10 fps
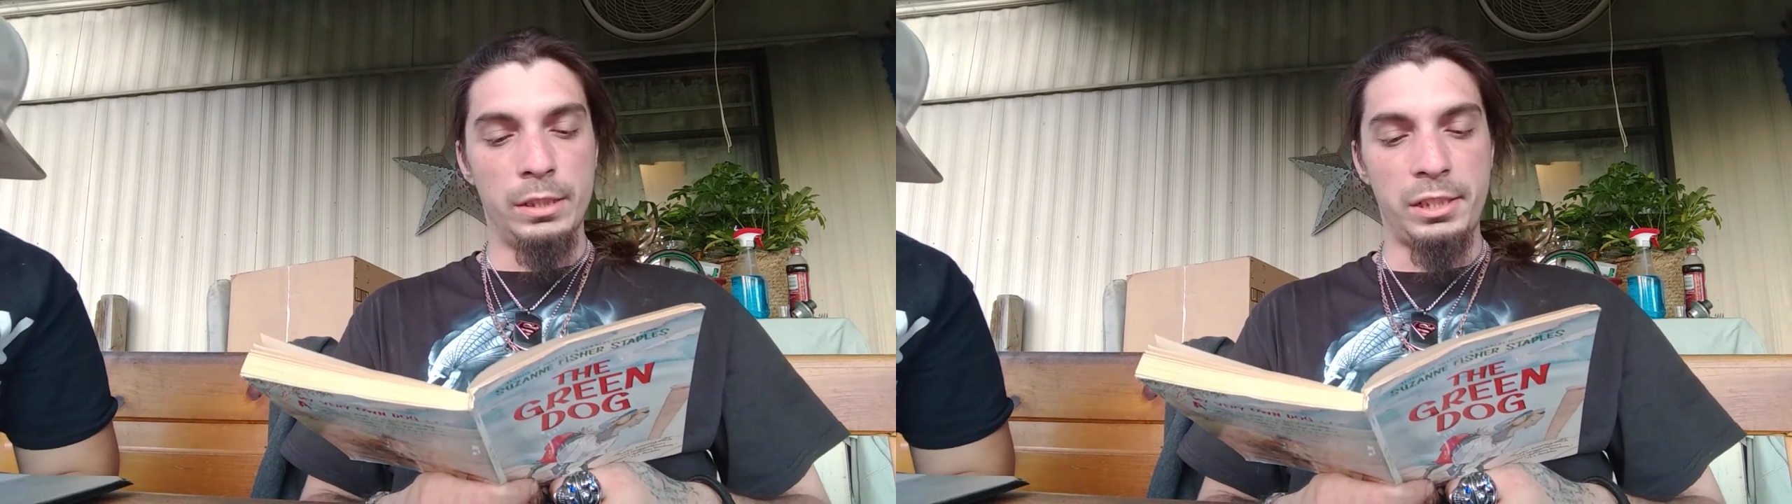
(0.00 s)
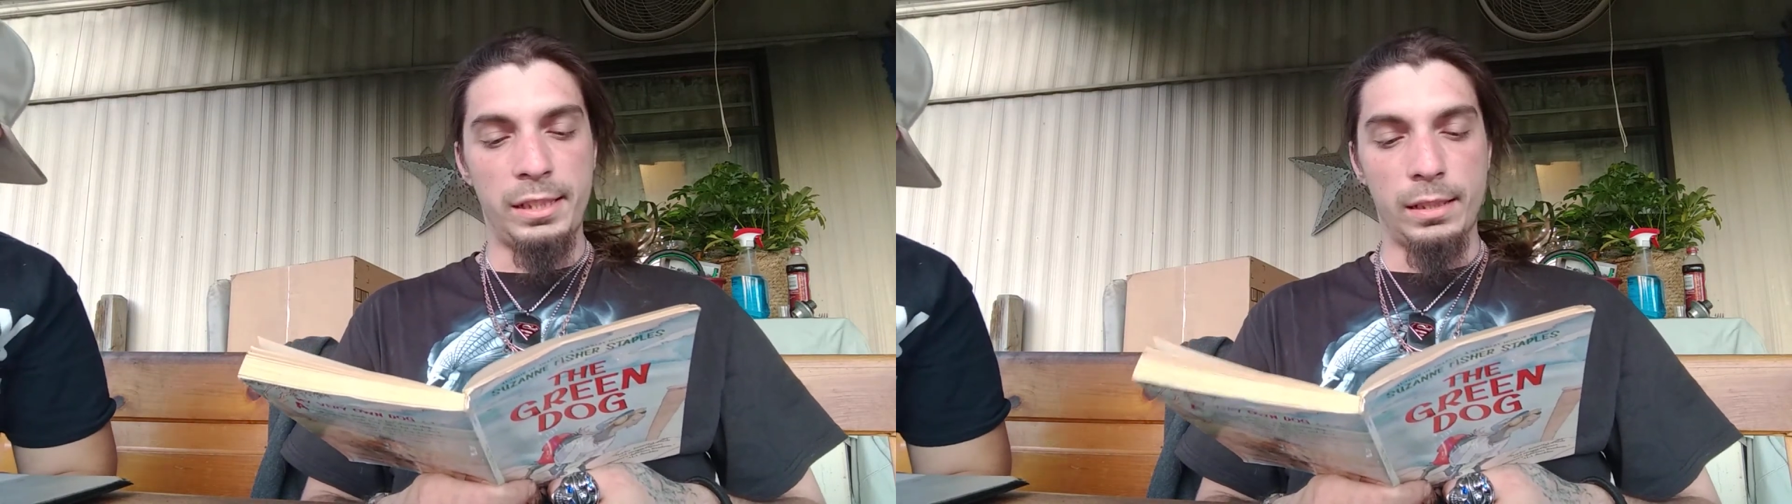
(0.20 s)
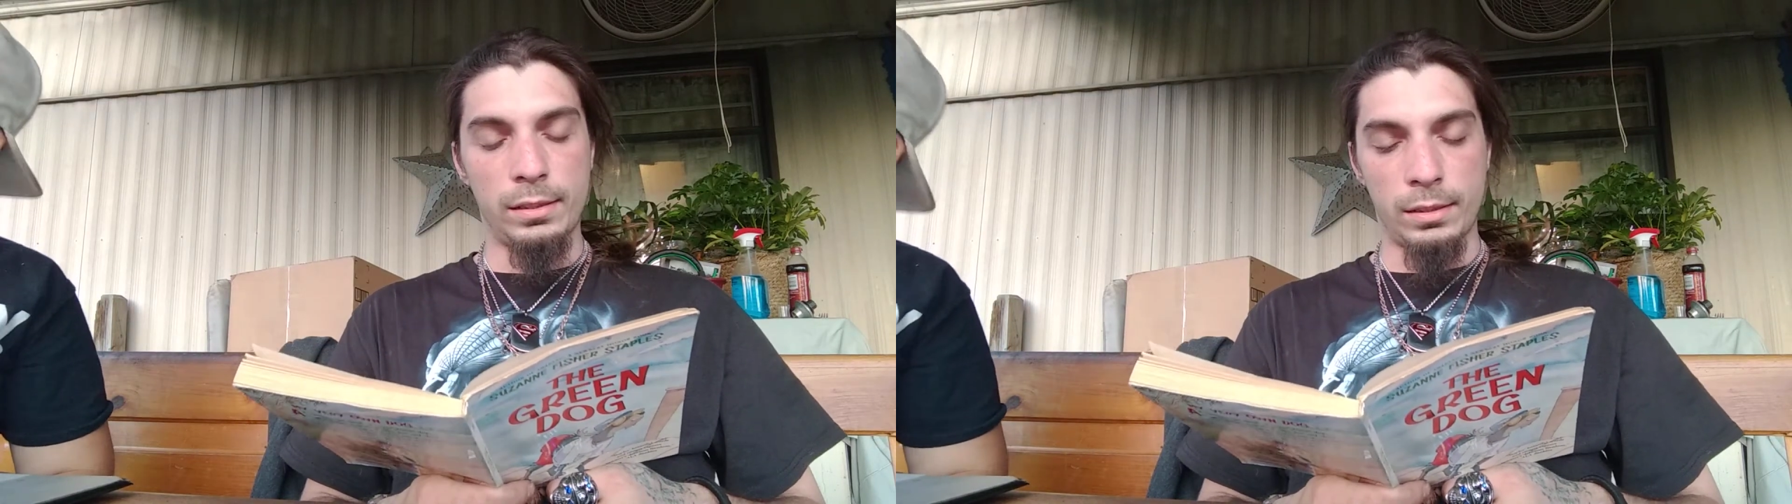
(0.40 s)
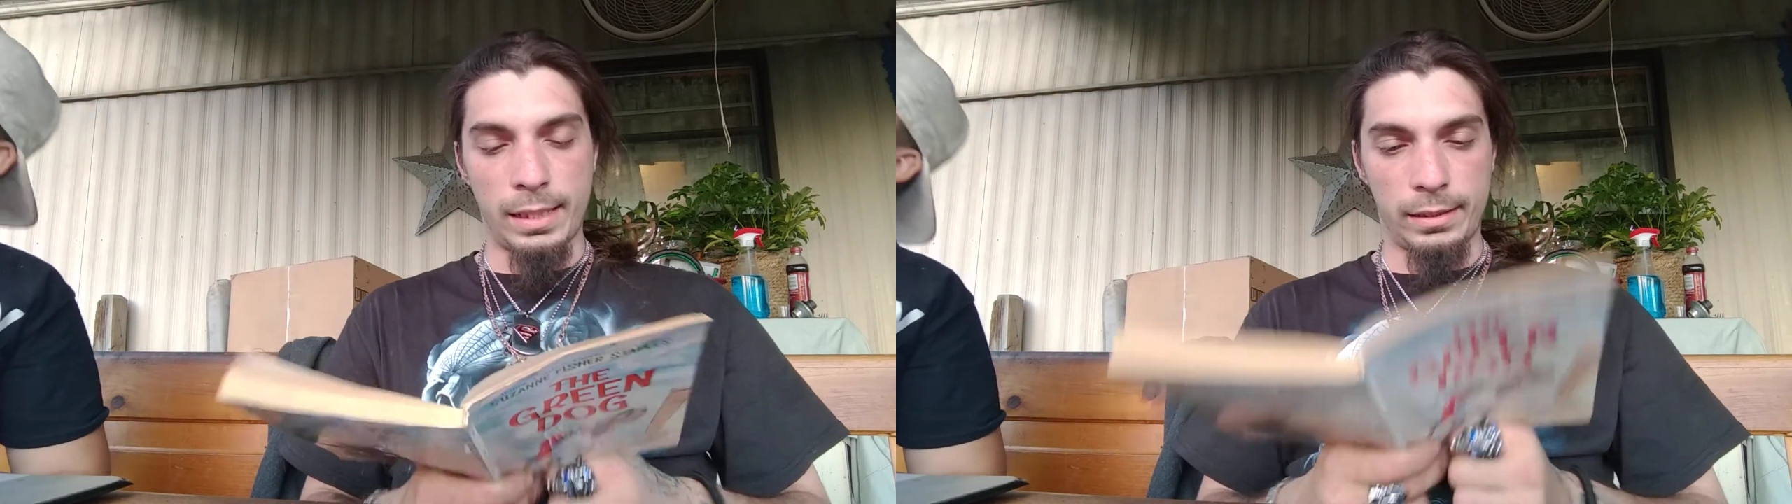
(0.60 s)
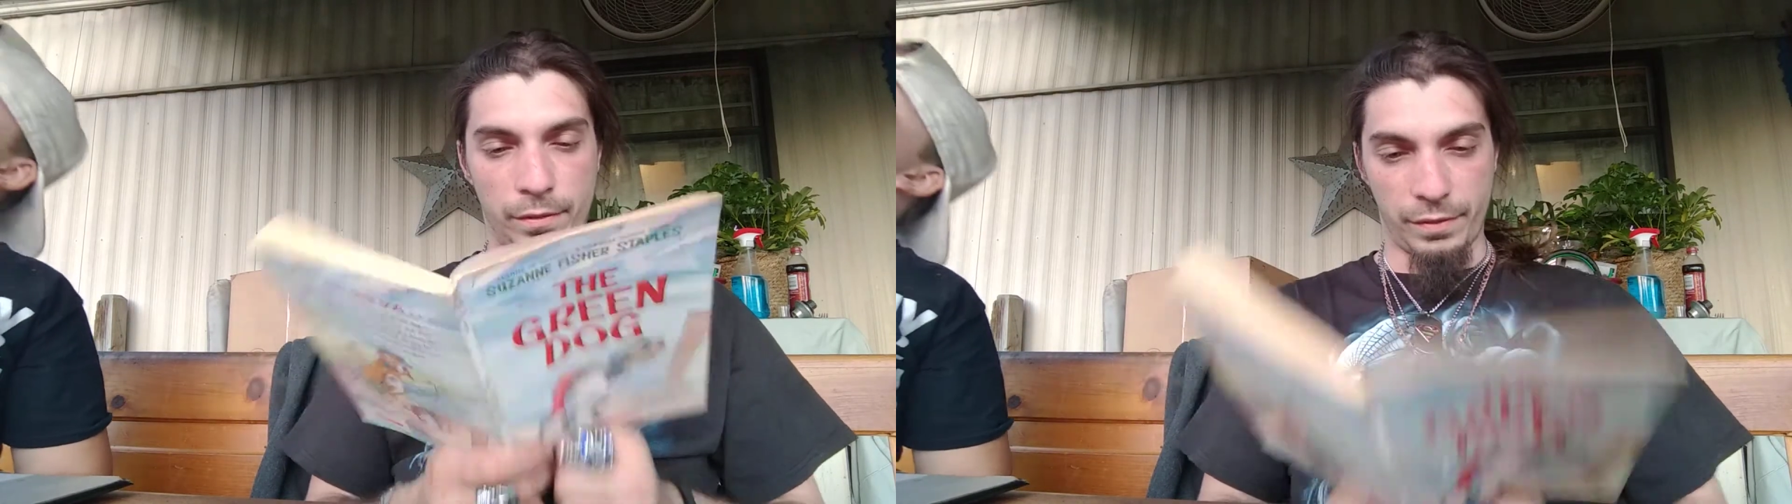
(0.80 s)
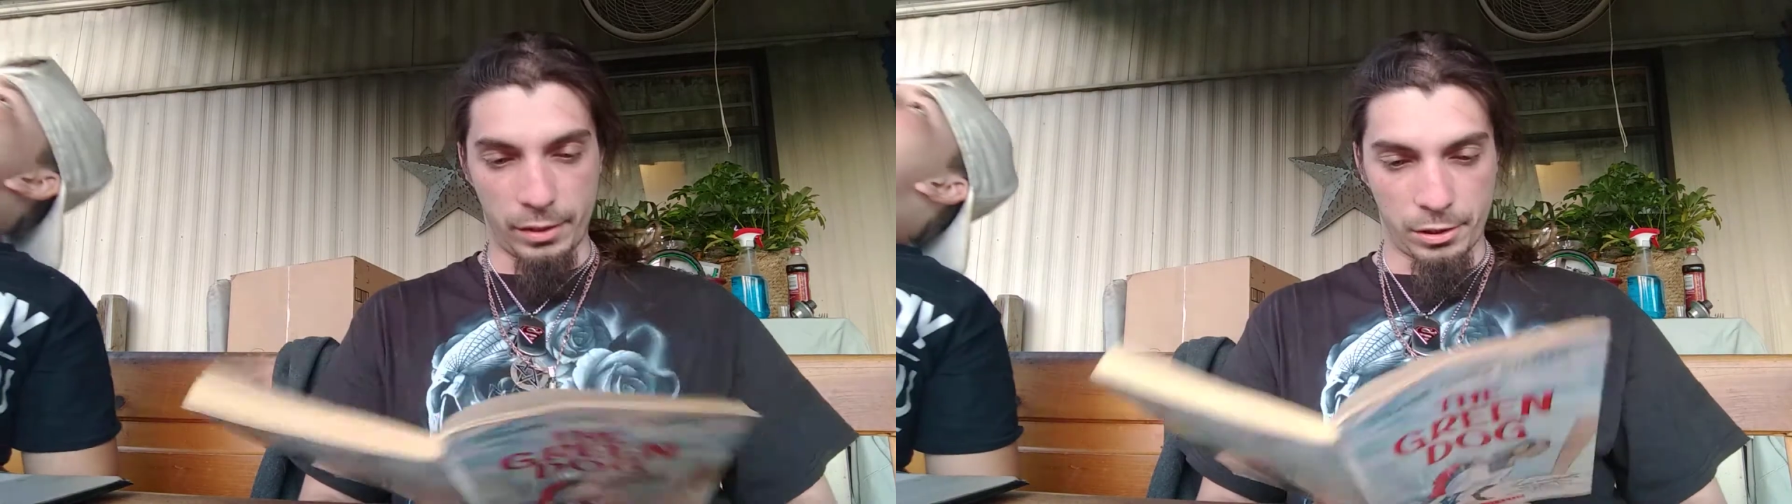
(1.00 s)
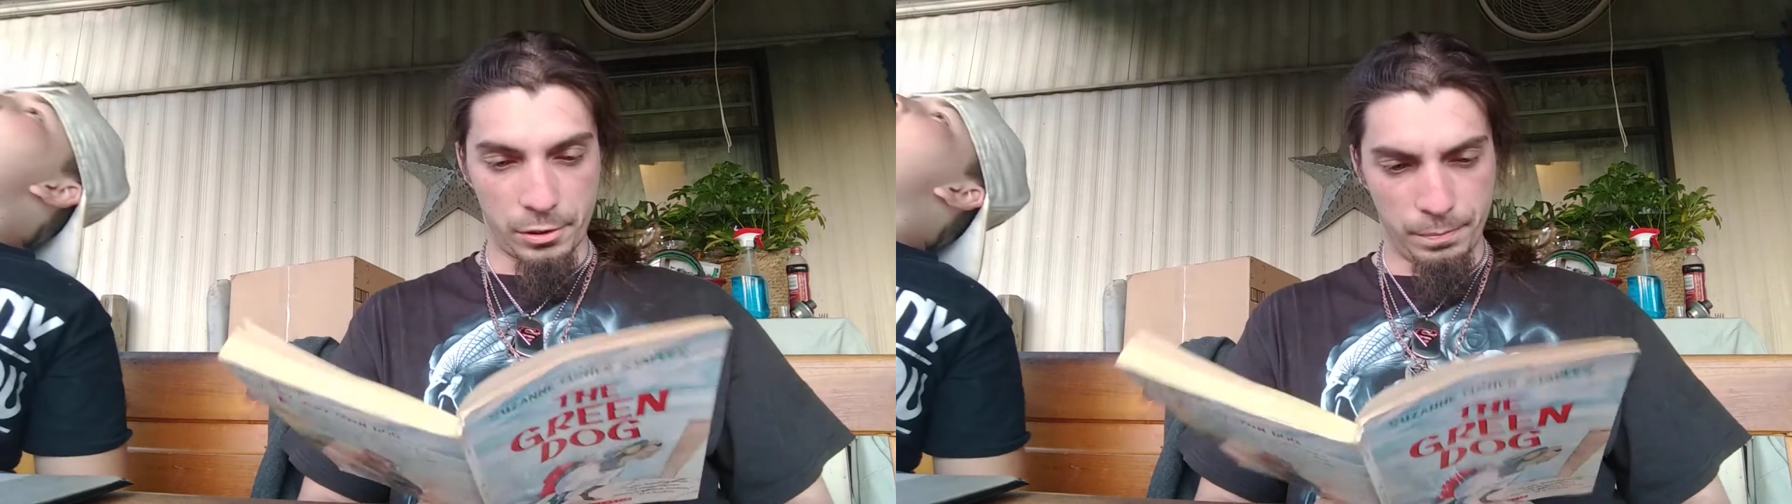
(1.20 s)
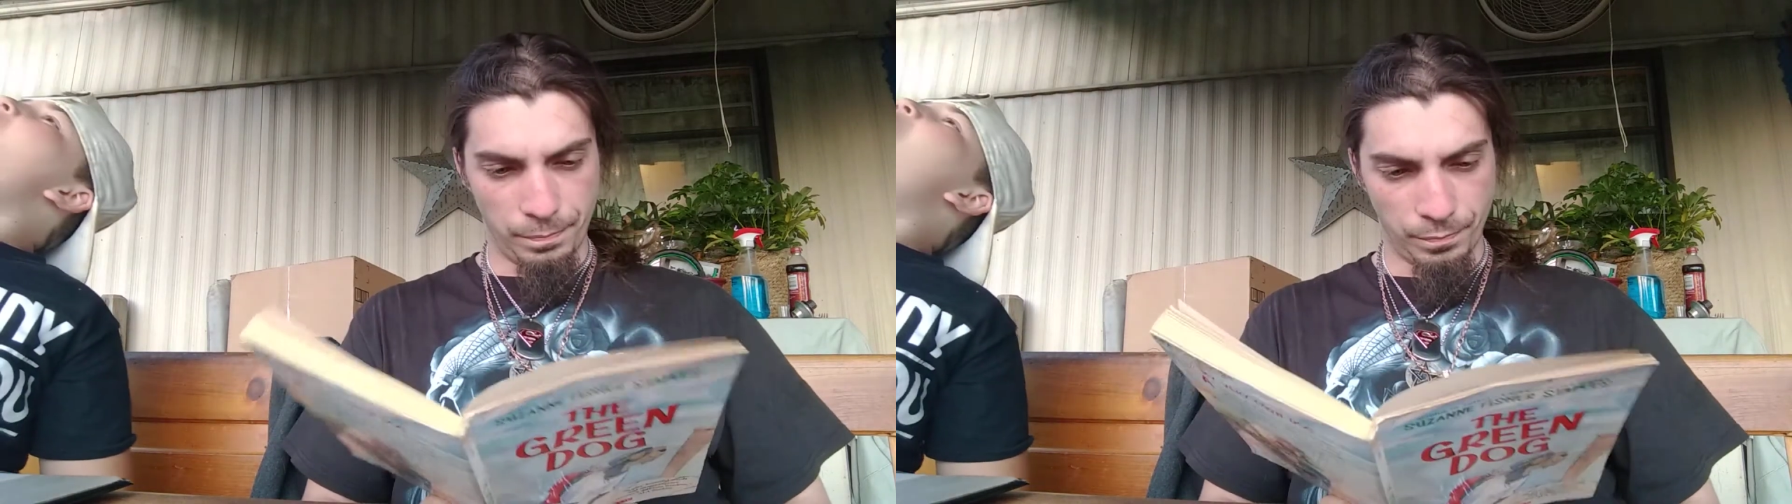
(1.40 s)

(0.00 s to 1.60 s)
She doesn't like to fish.